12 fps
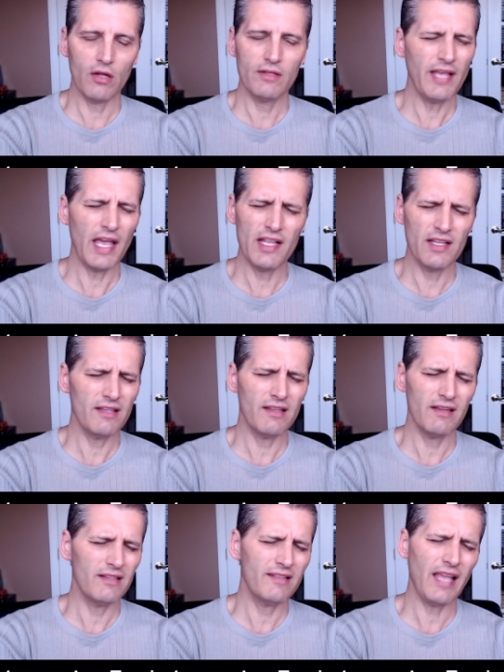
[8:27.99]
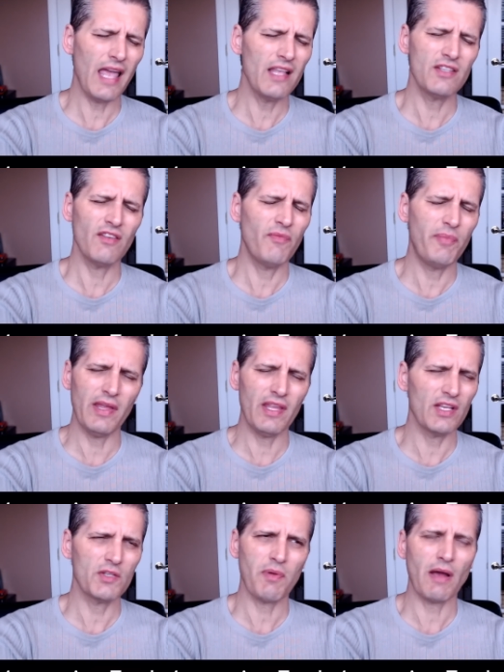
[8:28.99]
ten, tens of
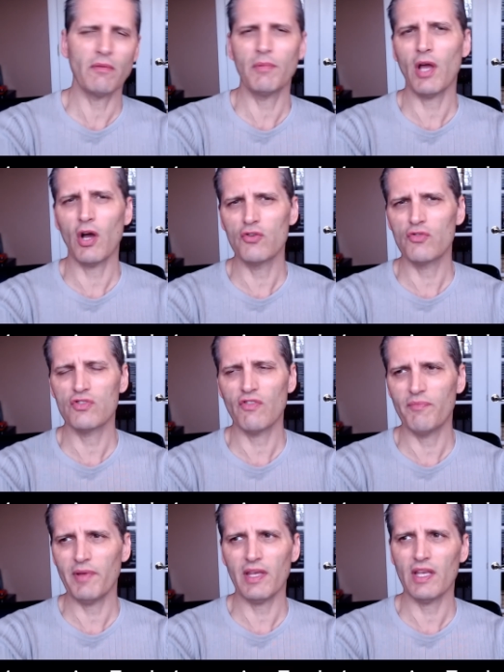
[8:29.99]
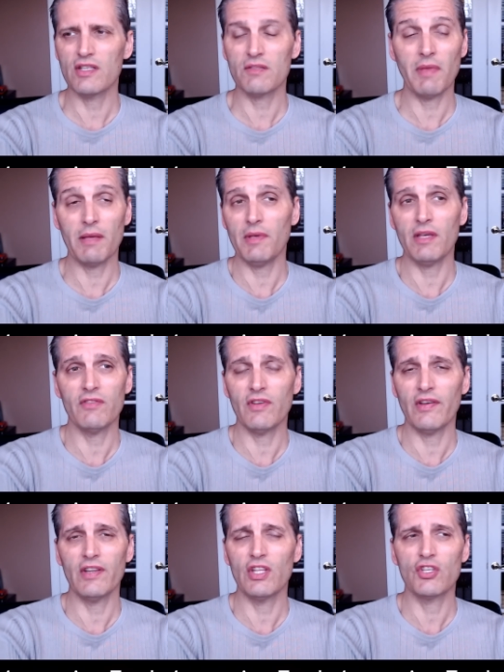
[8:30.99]
billions, probably hundreds of billions, maybe in the,
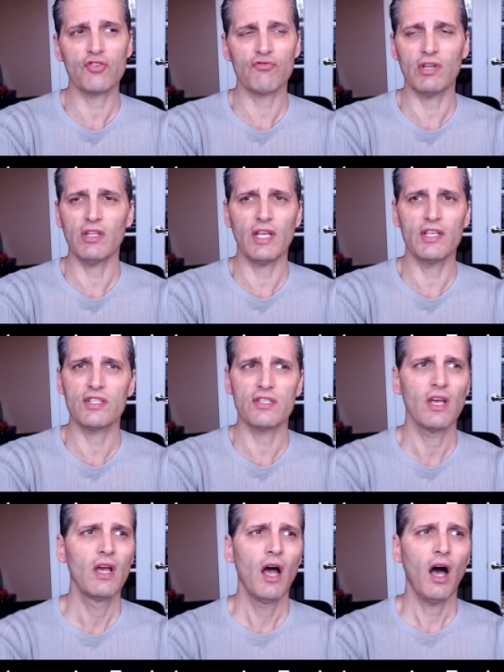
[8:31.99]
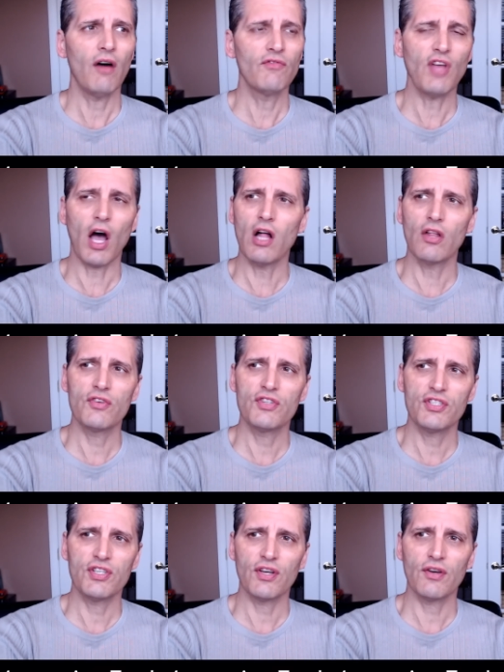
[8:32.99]
in the trillions of dollars
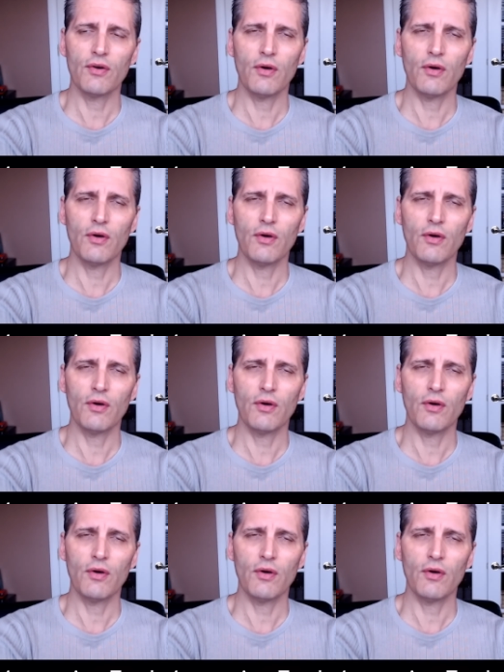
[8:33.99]
here.